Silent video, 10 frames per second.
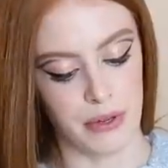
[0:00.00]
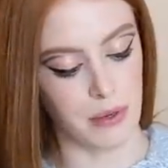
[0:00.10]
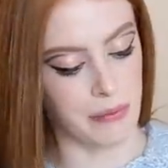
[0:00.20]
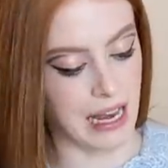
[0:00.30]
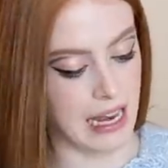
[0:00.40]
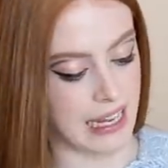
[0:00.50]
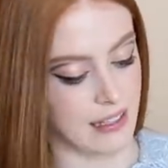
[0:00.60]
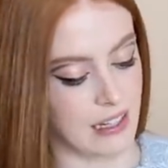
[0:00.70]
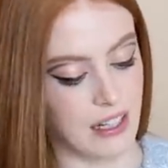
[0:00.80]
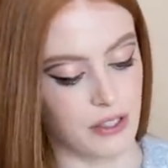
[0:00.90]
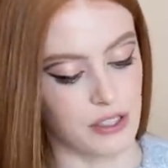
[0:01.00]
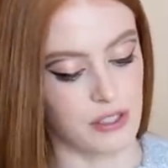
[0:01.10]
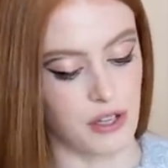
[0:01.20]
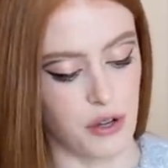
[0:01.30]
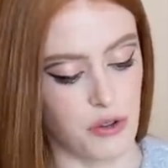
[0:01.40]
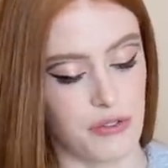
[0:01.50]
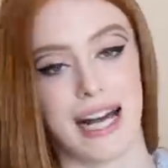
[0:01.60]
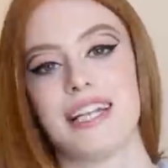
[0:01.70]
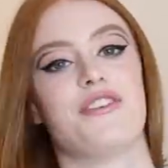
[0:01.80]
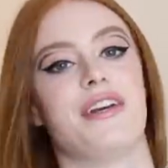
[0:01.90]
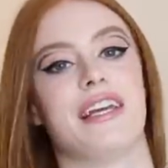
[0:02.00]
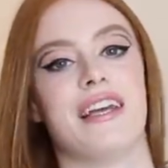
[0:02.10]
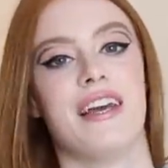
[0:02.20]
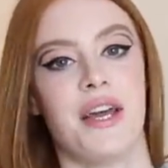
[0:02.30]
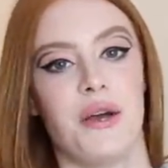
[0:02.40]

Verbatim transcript: point on my leg that it looks so flattering